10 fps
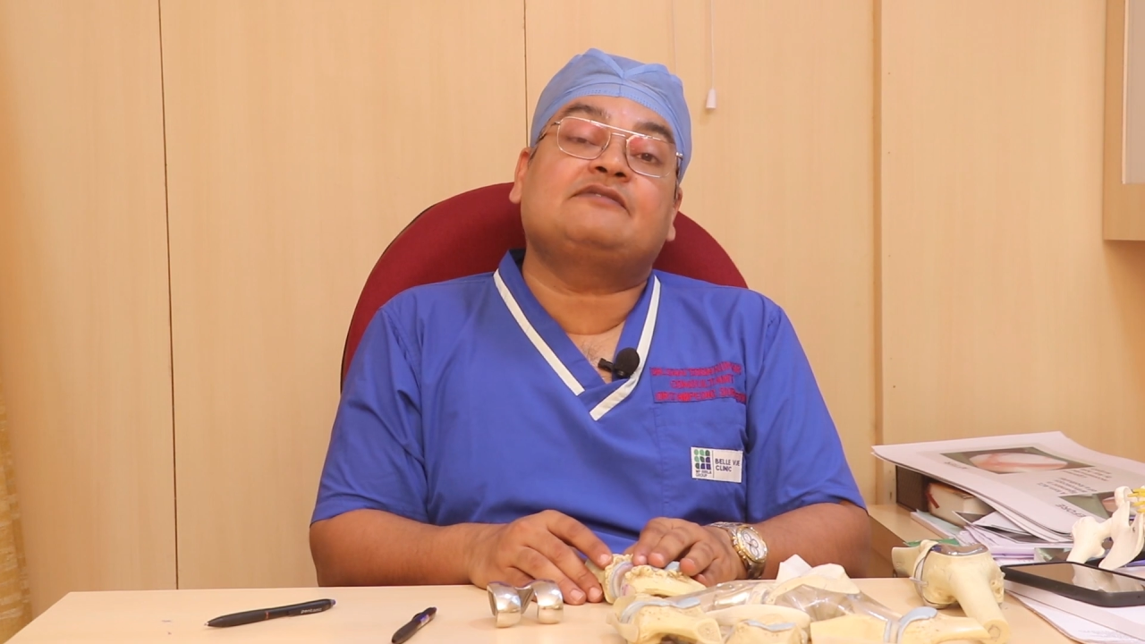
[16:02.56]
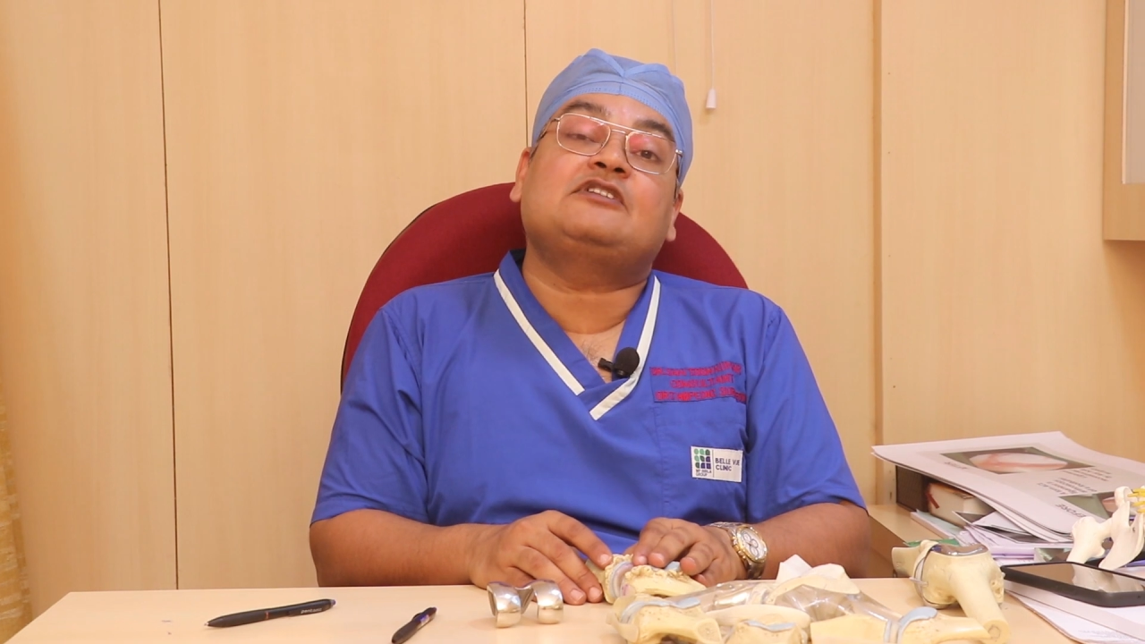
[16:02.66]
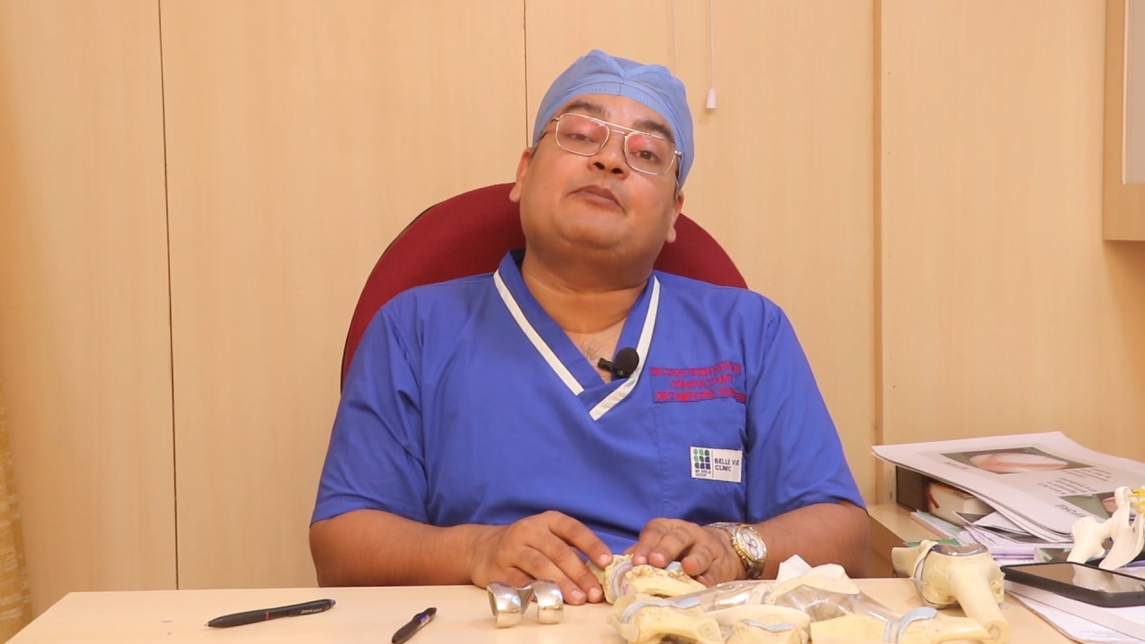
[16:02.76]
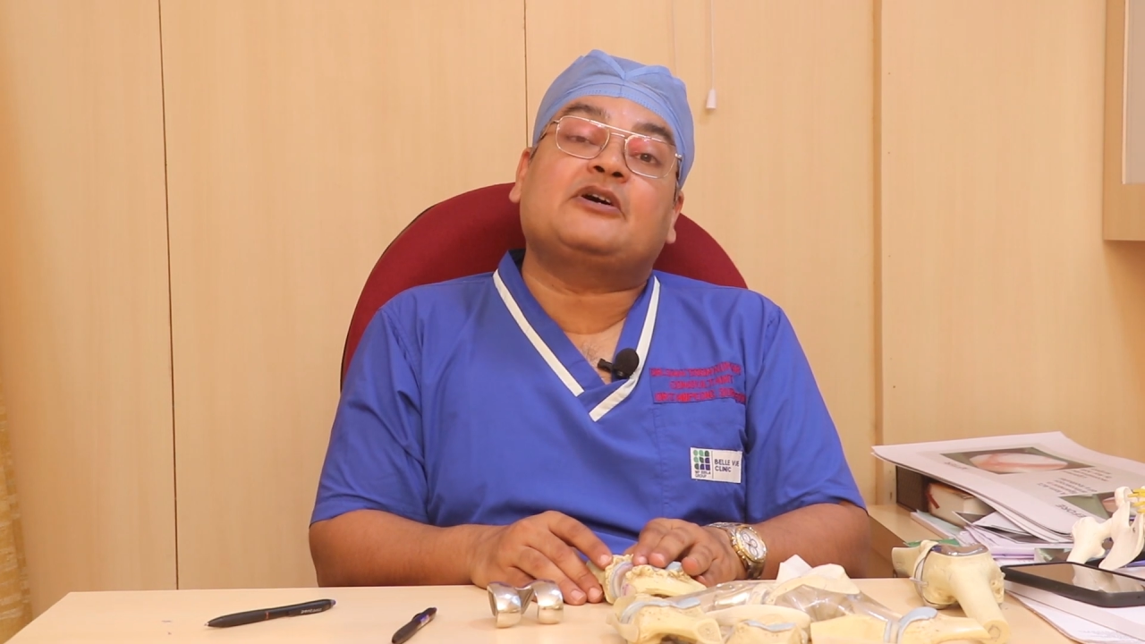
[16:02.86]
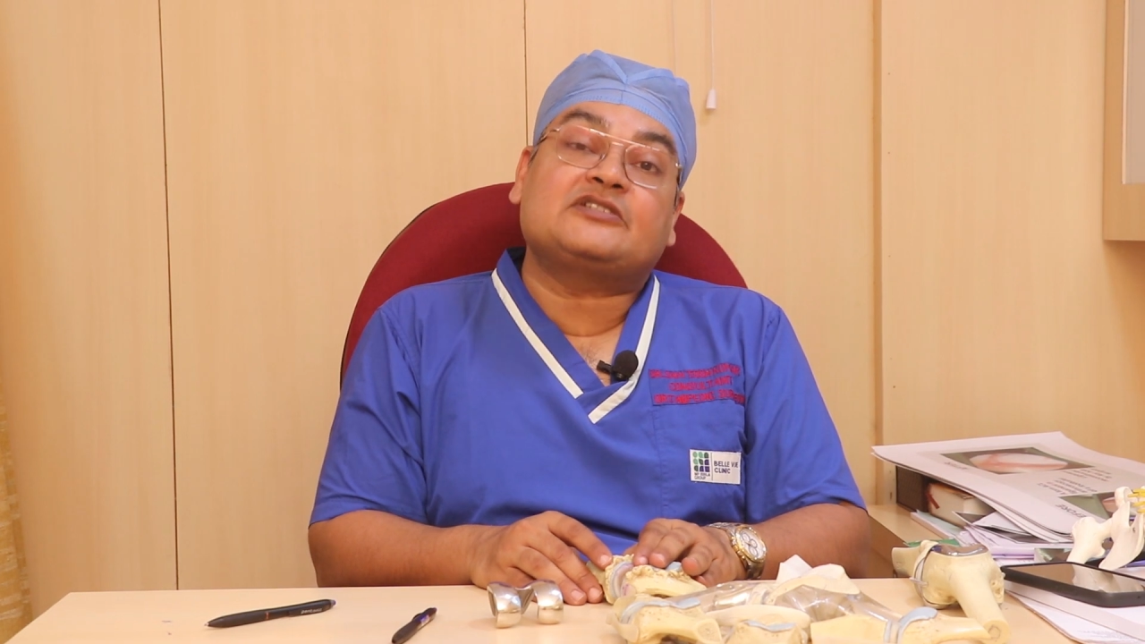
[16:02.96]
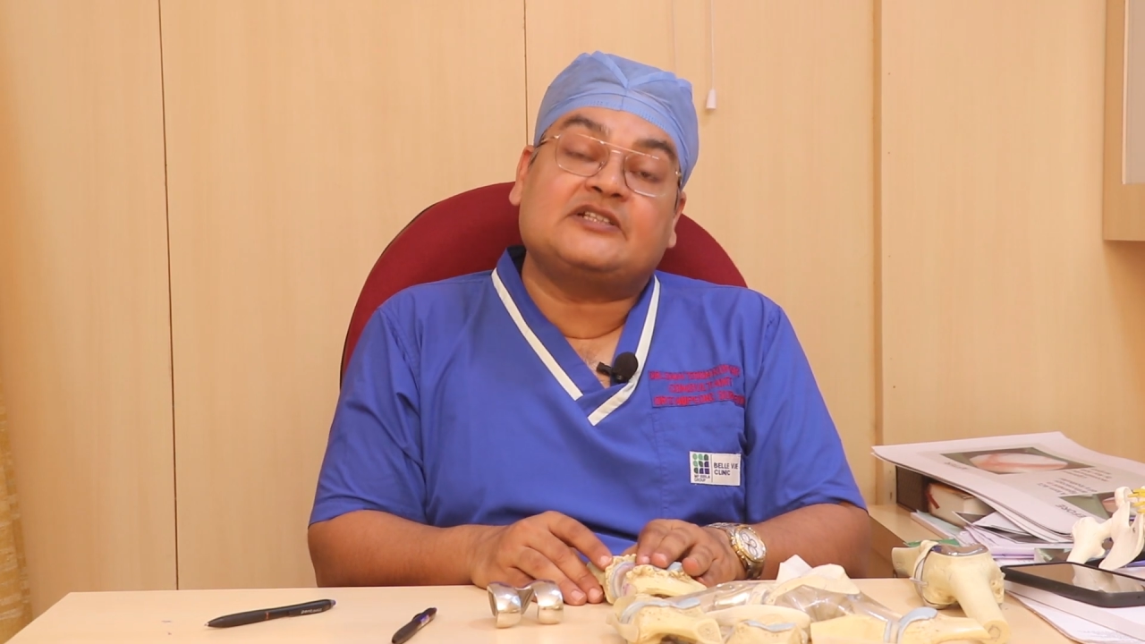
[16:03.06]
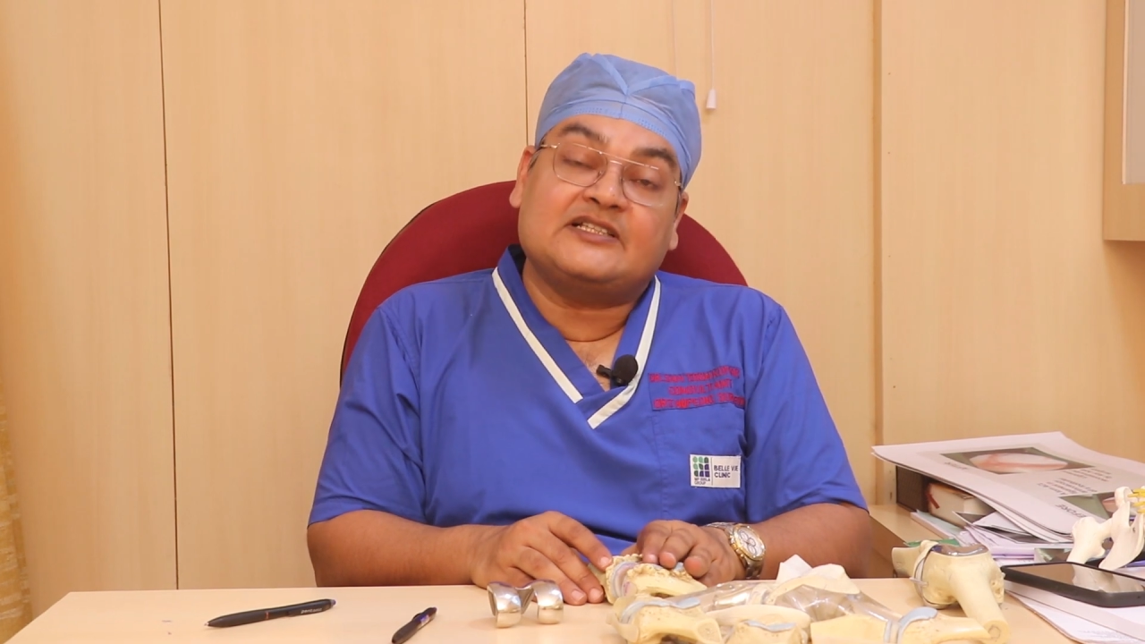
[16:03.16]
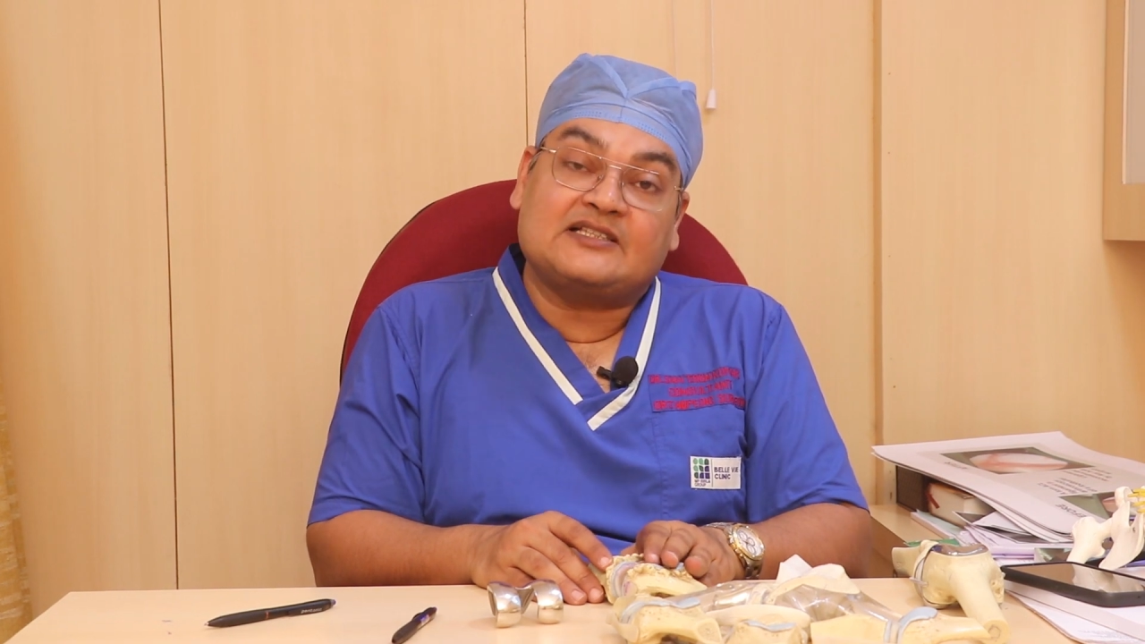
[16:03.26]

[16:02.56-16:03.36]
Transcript: If the person